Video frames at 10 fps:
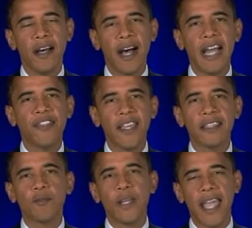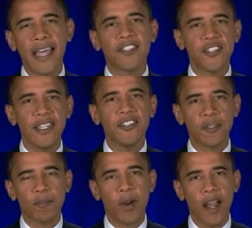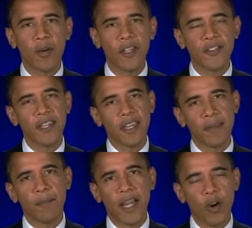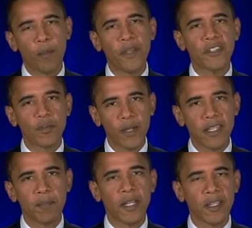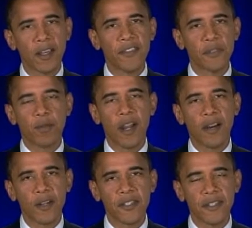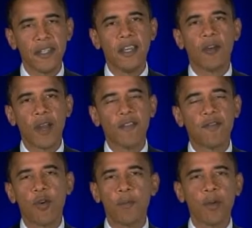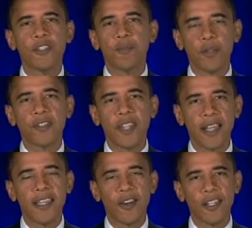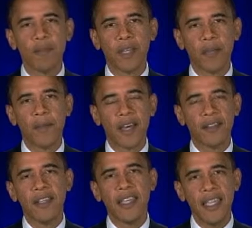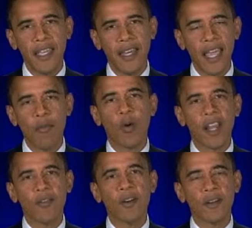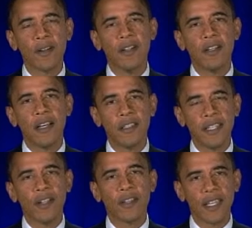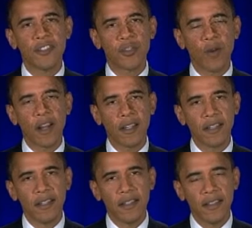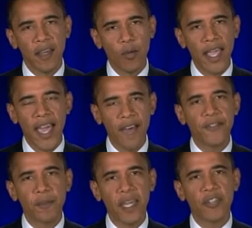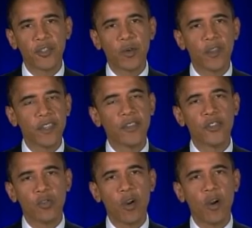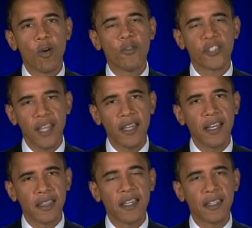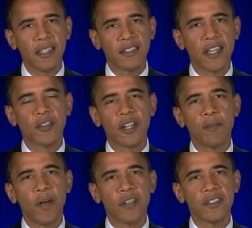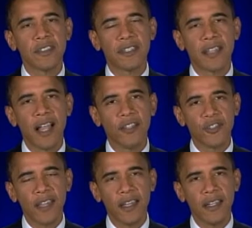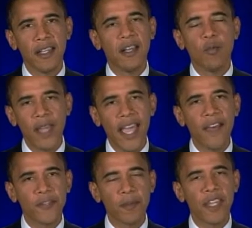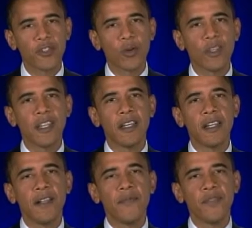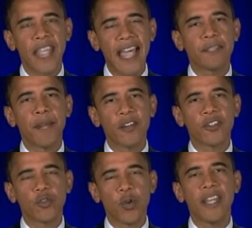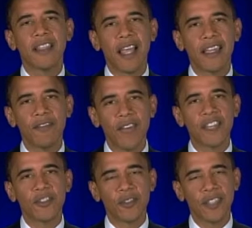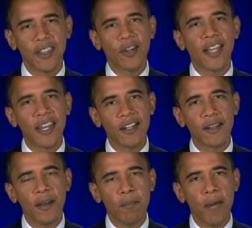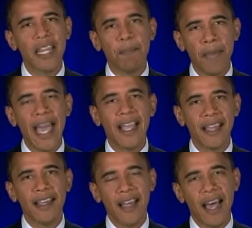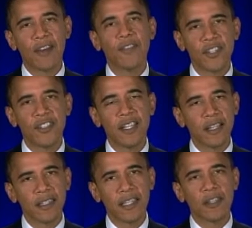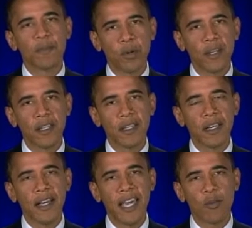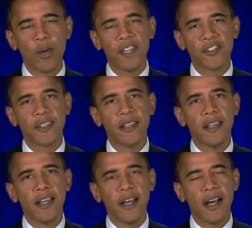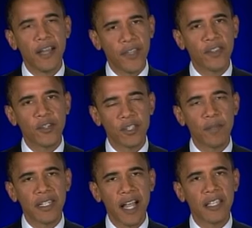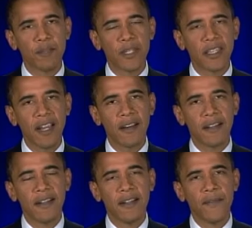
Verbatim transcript: Uh, I think we had seen some progress, and my hope is that we can build on this progress around four principles that I care deeply about in whatever uh, deal gets struck. That we have to make sure that there's strong oversight. I think that Secretary Paulson's acknowledged that. We have to make sure that it, taxpayers are treated like investors, that they're getting money back out of this deal that they're putting uh, at risk. Uh, I think there's some acknowledgement there.